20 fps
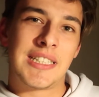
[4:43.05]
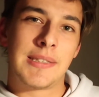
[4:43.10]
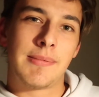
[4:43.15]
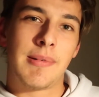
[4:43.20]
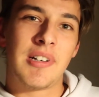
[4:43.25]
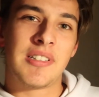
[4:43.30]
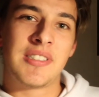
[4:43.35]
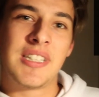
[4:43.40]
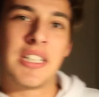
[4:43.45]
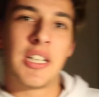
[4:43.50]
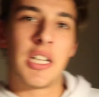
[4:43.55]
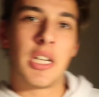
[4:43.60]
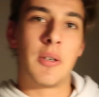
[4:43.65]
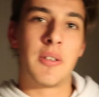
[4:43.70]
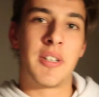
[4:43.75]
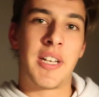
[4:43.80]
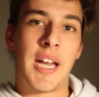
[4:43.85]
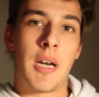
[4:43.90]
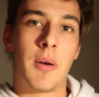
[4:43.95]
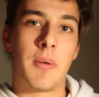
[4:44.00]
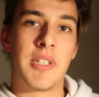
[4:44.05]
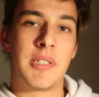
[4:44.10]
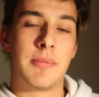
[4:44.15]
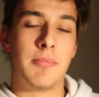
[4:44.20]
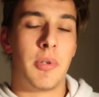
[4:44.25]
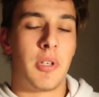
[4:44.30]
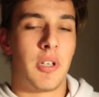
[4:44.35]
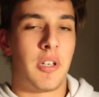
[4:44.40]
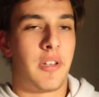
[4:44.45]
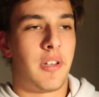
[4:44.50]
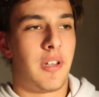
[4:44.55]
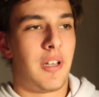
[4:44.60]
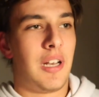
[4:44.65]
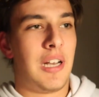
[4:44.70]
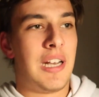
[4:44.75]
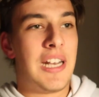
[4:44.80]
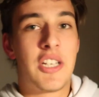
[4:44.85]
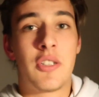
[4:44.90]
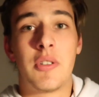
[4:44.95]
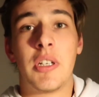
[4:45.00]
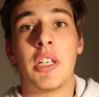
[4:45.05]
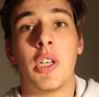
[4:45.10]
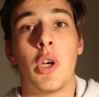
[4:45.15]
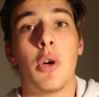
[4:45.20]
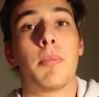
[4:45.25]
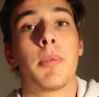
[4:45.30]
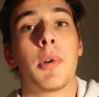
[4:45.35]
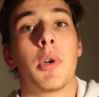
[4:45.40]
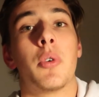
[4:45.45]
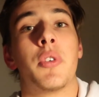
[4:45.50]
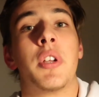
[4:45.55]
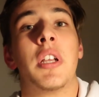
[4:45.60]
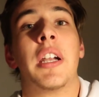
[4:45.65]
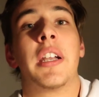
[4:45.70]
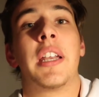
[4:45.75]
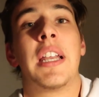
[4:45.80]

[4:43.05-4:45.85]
it's about 600 calories, but literally no protein.